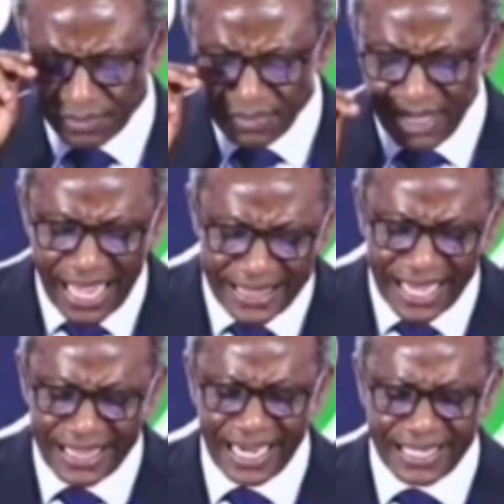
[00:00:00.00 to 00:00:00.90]
And then
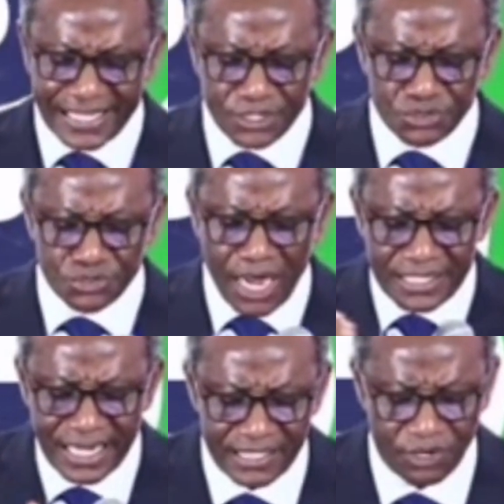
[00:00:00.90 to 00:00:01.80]
there is a strong
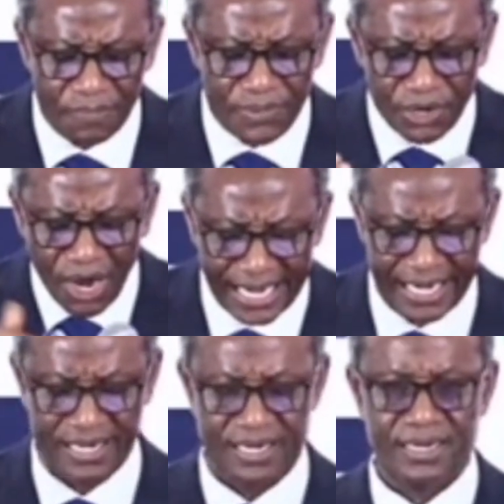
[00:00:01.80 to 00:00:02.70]
sense of
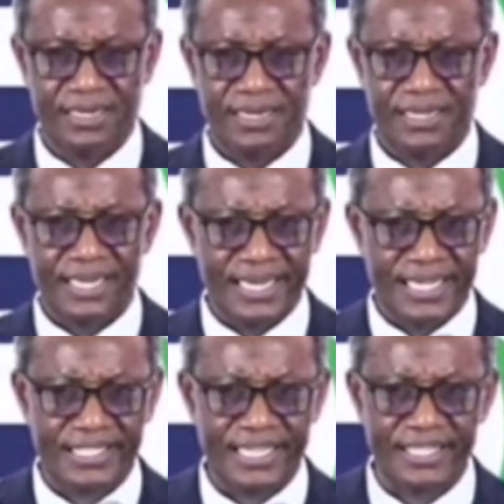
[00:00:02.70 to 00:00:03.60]
belonging in the
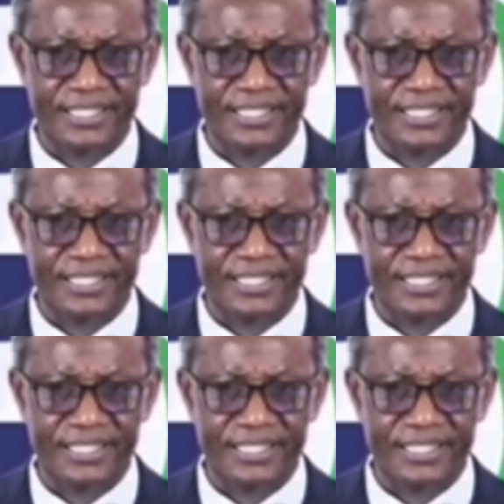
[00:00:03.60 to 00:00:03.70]
church.